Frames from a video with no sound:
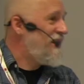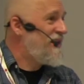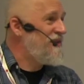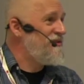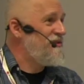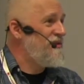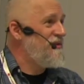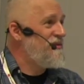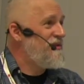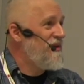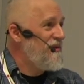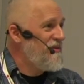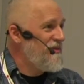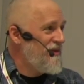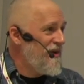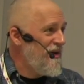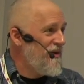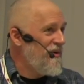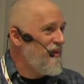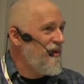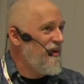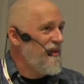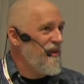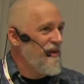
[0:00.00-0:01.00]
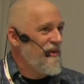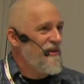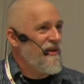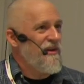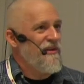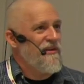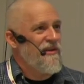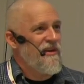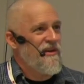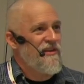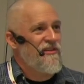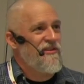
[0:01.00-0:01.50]
because you don't know all the
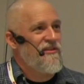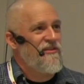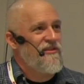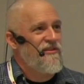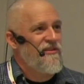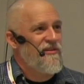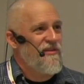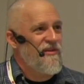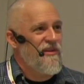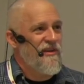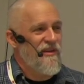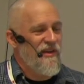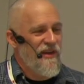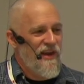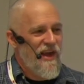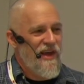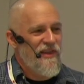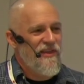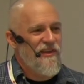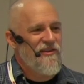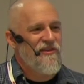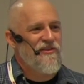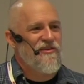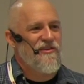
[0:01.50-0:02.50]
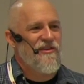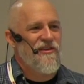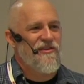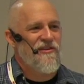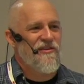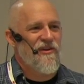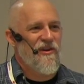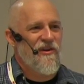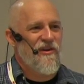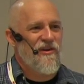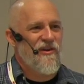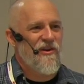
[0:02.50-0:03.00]
contexts. Again, this is this
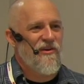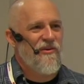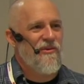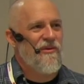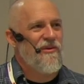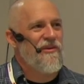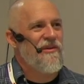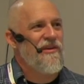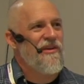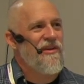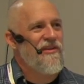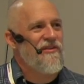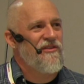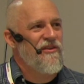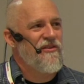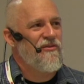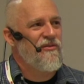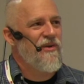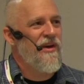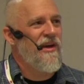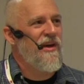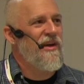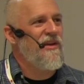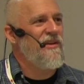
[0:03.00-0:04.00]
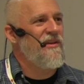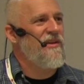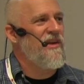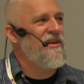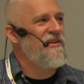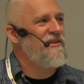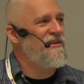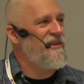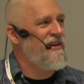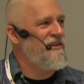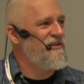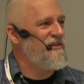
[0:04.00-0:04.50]
is our goal: is to try and
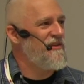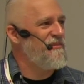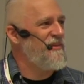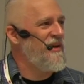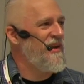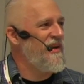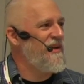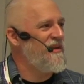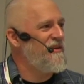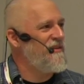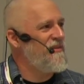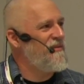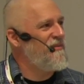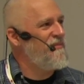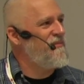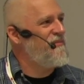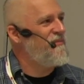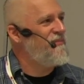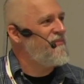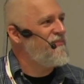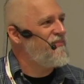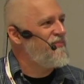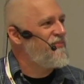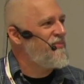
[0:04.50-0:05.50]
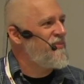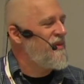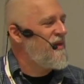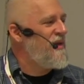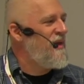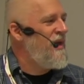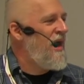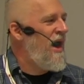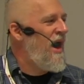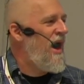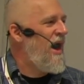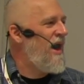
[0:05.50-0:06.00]
anticipate
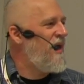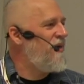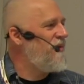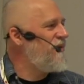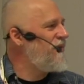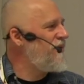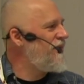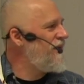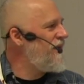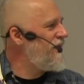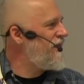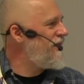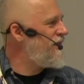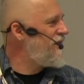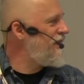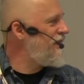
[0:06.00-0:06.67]
how the